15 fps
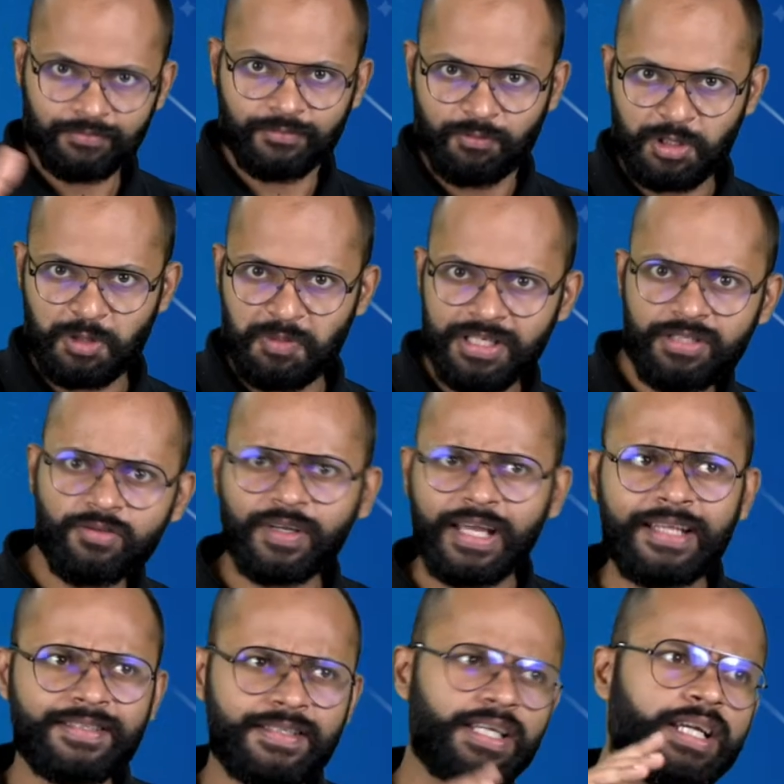which means you
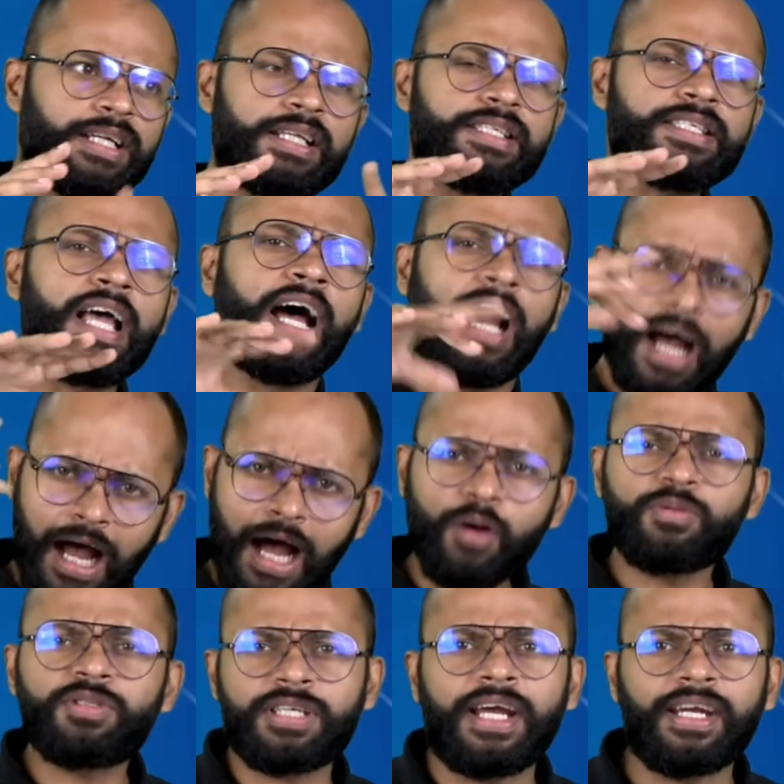can say it is
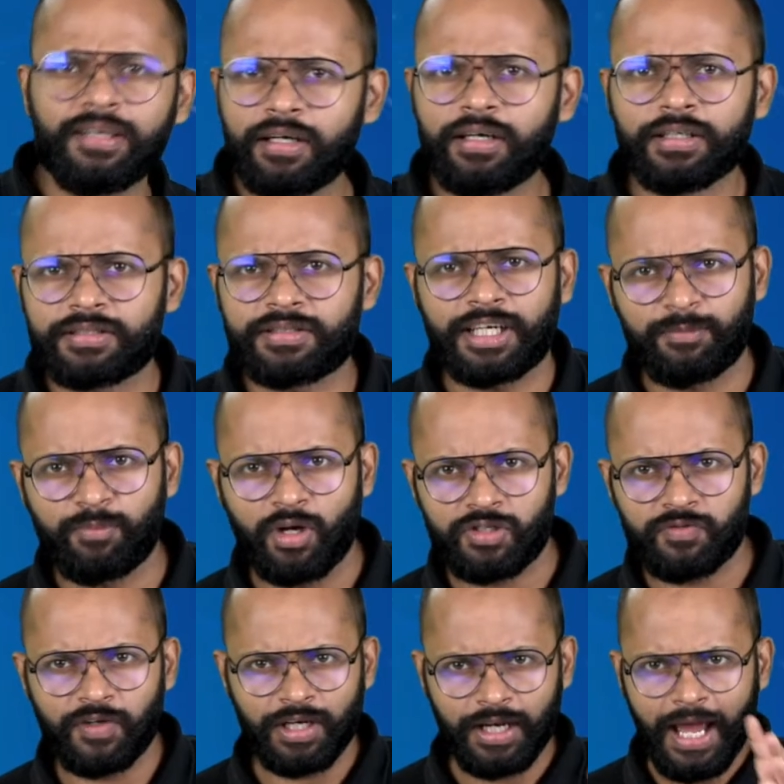outside Earth's
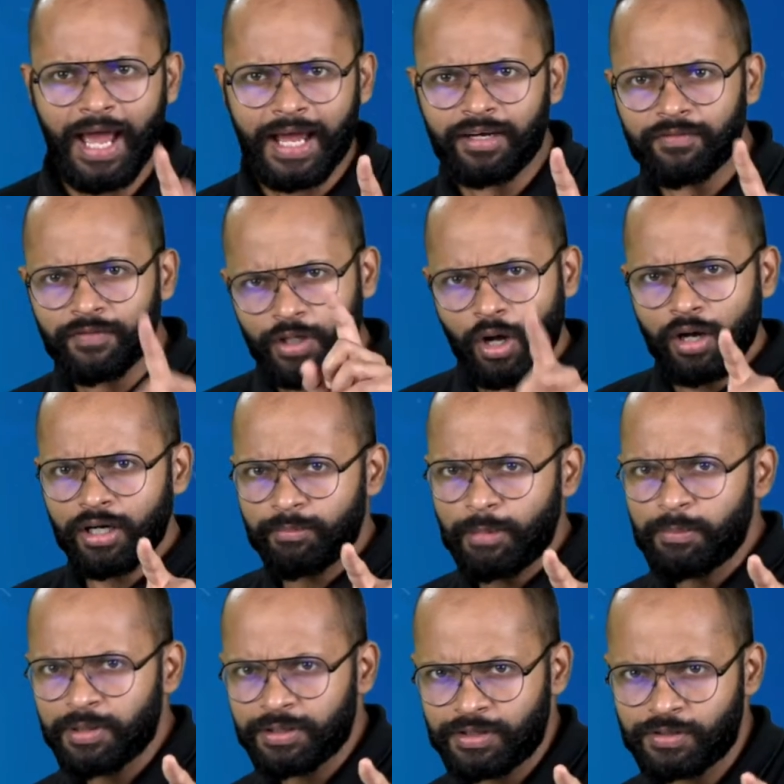atmosphere, and we all
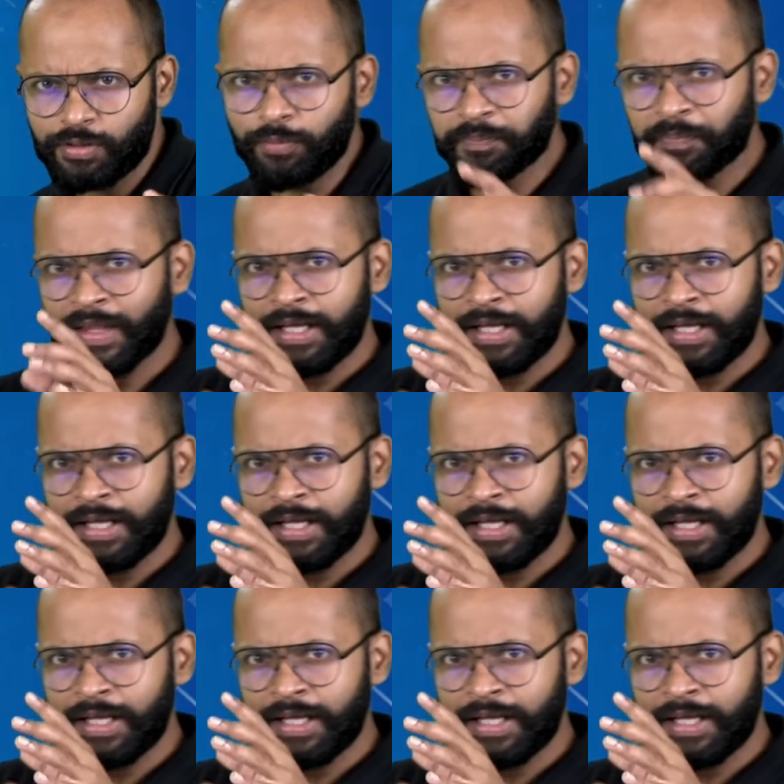remember this, no?